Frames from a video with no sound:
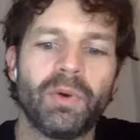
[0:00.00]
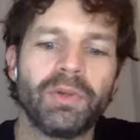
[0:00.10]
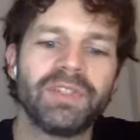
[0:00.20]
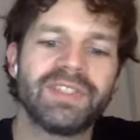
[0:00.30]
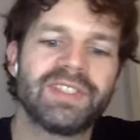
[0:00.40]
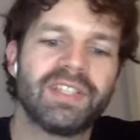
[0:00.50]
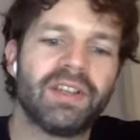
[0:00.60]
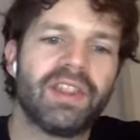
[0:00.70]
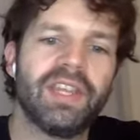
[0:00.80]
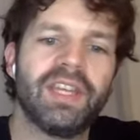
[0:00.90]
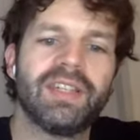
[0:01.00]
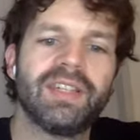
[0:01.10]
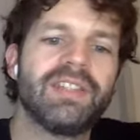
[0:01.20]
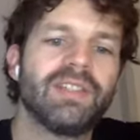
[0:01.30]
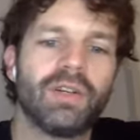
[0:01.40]
one single thing
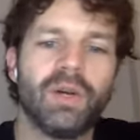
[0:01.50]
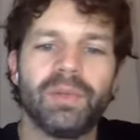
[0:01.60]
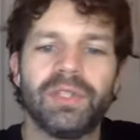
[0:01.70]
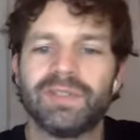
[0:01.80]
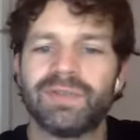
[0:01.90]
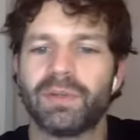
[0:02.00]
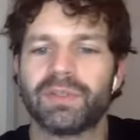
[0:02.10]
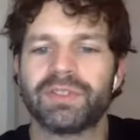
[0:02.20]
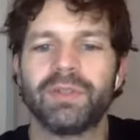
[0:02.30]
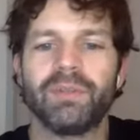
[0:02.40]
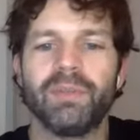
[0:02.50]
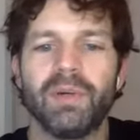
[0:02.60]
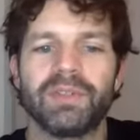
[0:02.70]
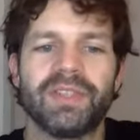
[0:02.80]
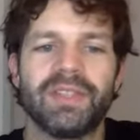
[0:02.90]
that your company is focused on the
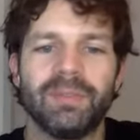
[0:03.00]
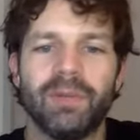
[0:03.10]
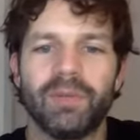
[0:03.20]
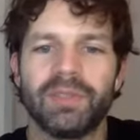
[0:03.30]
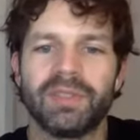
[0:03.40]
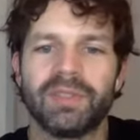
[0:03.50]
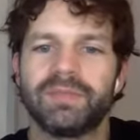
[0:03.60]
most at the moment?